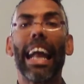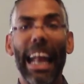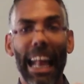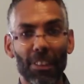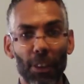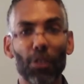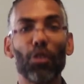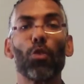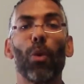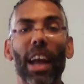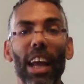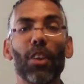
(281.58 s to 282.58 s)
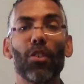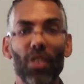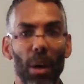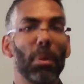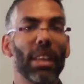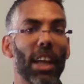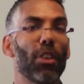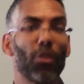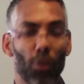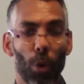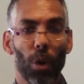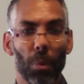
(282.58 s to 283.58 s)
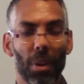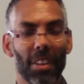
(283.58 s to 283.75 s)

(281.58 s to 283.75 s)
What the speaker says: it's a strange double-edged sword.